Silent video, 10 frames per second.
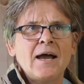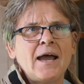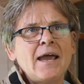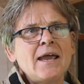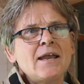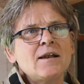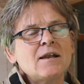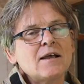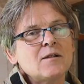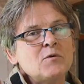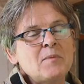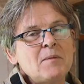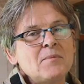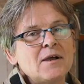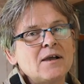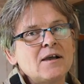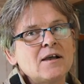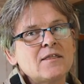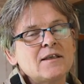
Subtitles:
And remember,